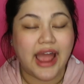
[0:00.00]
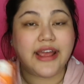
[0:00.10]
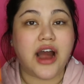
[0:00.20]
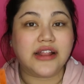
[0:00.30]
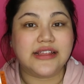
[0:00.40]

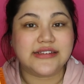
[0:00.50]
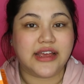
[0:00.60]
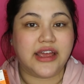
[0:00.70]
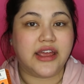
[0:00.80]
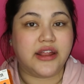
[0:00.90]
I got this
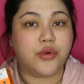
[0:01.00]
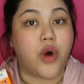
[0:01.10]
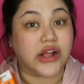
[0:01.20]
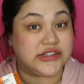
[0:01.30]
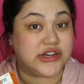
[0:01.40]
in
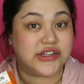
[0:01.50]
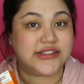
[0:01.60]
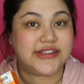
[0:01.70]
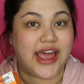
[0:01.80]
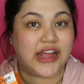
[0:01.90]

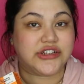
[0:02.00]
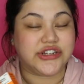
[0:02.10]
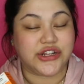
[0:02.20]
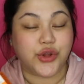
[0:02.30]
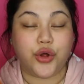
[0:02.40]
Watson's and
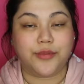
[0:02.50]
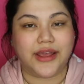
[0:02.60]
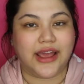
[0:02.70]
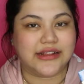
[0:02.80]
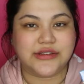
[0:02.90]
she told
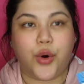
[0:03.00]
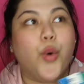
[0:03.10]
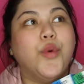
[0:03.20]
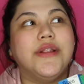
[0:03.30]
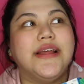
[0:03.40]
me it's
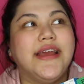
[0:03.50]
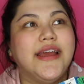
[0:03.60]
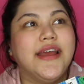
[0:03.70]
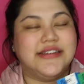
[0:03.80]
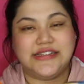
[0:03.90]

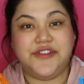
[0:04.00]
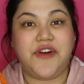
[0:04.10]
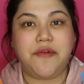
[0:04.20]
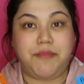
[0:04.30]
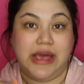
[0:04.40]
only
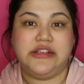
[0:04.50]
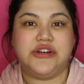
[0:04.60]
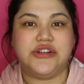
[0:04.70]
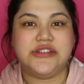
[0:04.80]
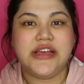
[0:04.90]
65
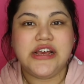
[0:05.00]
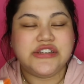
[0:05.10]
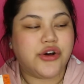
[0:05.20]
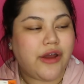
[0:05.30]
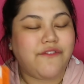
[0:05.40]
pesos.
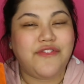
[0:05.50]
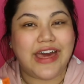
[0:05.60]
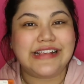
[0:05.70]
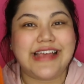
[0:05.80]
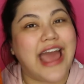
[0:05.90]
So if
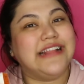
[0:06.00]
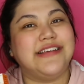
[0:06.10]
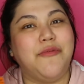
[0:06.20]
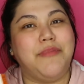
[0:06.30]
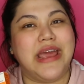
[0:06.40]
this ends
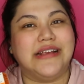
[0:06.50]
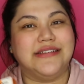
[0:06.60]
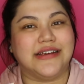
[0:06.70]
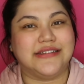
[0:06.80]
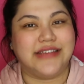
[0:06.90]
up being
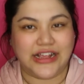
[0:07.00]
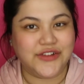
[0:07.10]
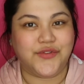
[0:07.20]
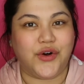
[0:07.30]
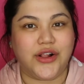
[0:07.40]

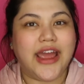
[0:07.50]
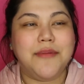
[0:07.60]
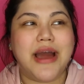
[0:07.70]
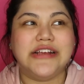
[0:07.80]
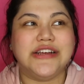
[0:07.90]
successful,
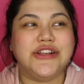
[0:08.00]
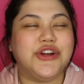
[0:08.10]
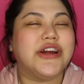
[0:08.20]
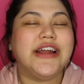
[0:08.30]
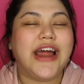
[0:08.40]
imagine
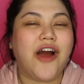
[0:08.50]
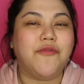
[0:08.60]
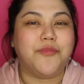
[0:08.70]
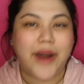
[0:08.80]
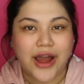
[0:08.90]
you're gonna
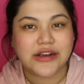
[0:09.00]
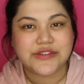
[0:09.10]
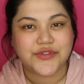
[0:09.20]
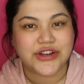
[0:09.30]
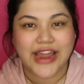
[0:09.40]
have
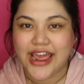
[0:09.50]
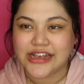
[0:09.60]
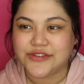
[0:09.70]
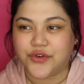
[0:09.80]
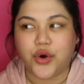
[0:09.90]
brows for
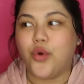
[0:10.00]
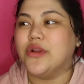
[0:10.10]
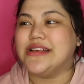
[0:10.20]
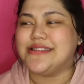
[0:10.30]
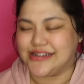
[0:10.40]
days for
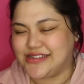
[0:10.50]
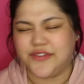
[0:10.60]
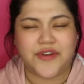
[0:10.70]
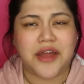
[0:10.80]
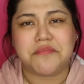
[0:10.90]
only
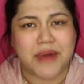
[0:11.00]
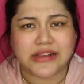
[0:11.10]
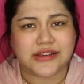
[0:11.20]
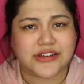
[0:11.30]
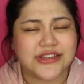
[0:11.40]
65
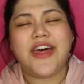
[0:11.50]
pesos.